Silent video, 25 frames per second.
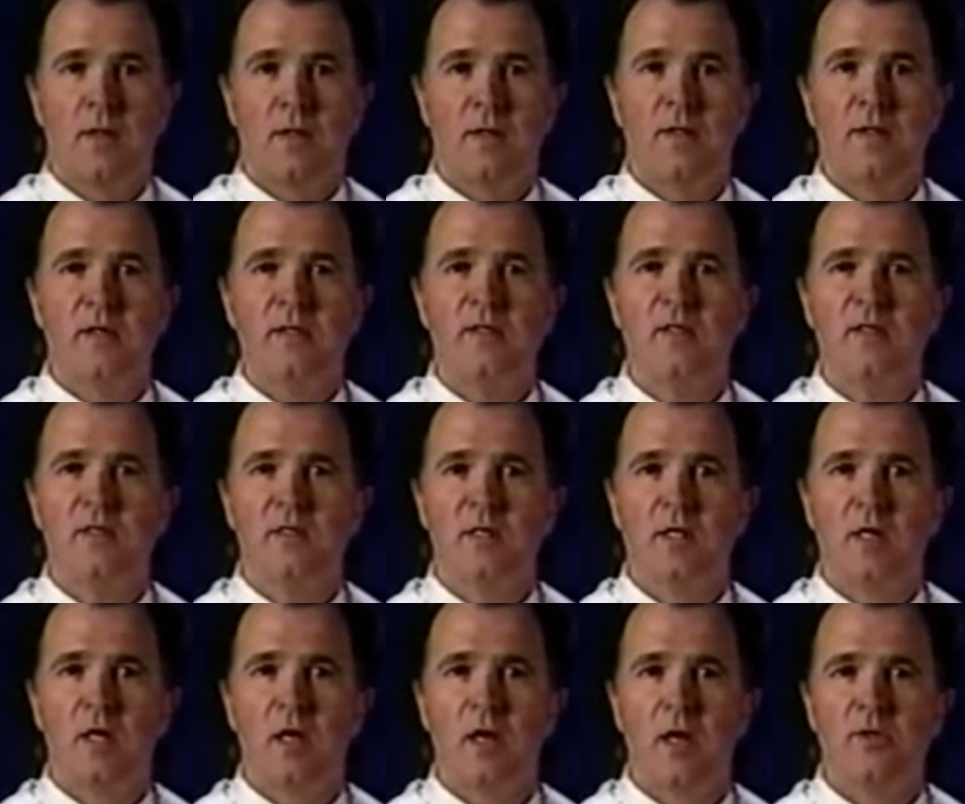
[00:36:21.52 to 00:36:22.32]
Now, this is
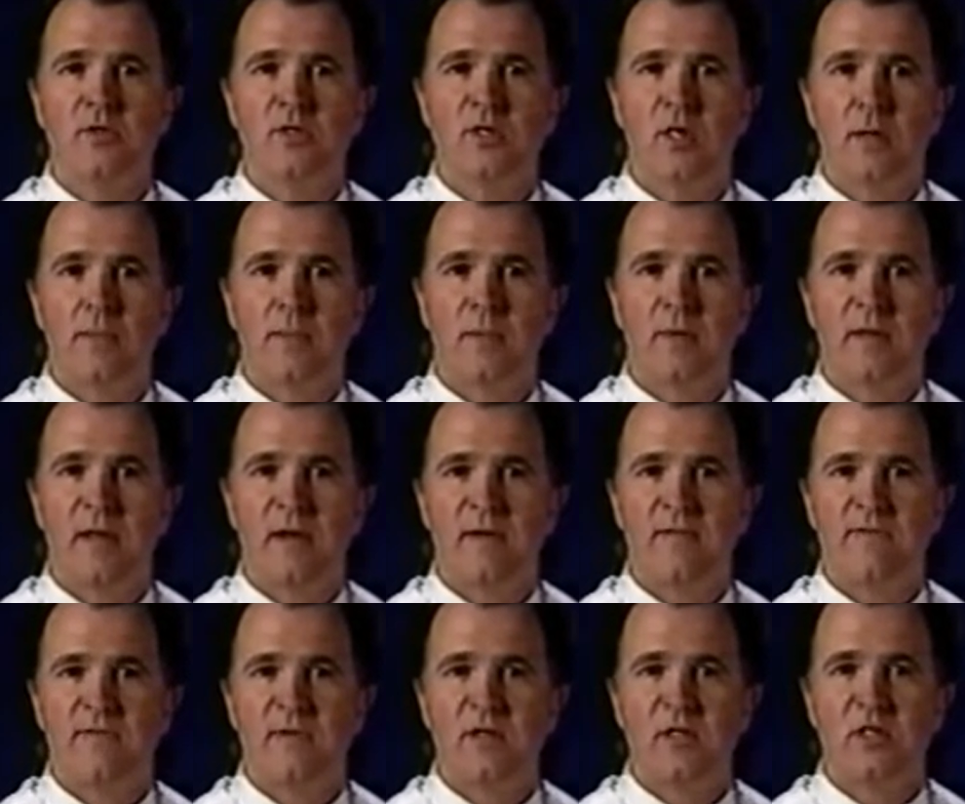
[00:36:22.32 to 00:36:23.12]
a close-up of
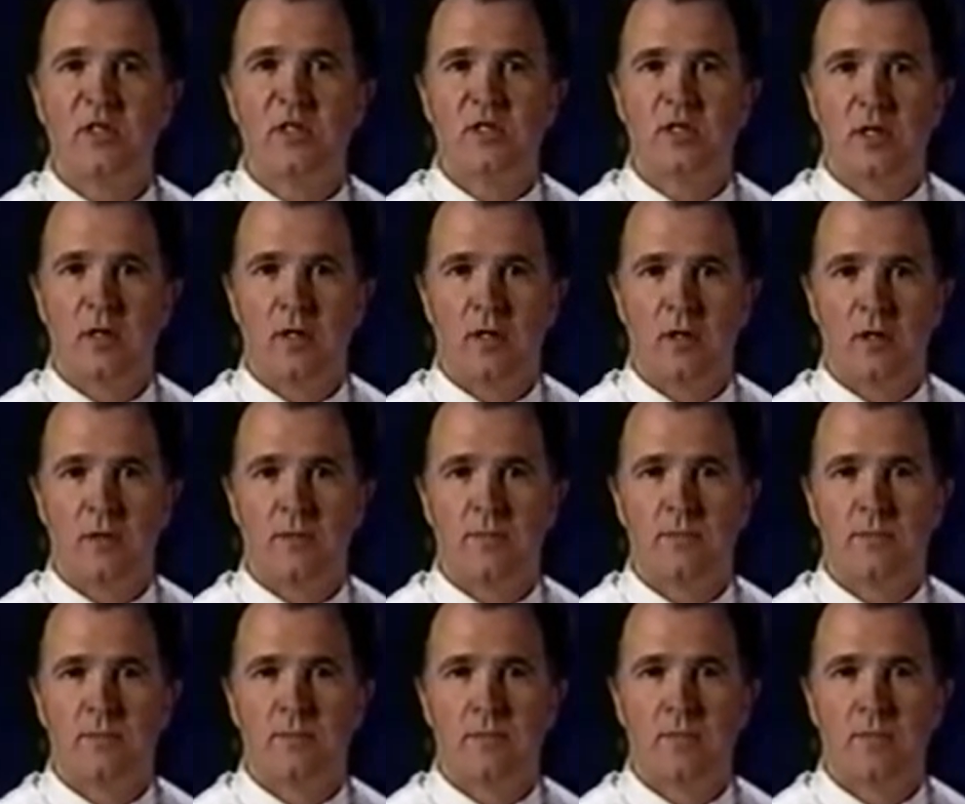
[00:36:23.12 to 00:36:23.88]
that fish skull,